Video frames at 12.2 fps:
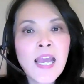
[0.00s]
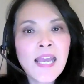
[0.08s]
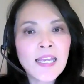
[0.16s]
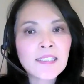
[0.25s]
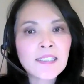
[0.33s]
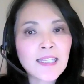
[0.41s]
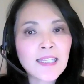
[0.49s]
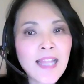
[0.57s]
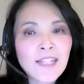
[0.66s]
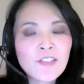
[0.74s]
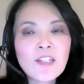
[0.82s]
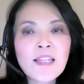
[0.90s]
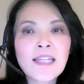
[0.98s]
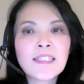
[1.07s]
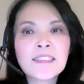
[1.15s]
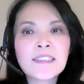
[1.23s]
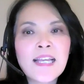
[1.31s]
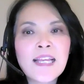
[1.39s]
is alleging that the
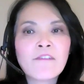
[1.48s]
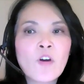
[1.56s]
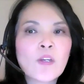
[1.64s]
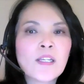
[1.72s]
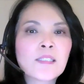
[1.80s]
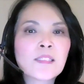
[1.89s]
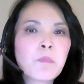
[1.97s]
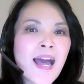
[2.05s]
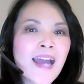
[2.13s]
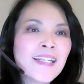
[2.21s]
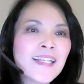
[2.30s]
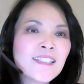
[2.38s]
DFO is planning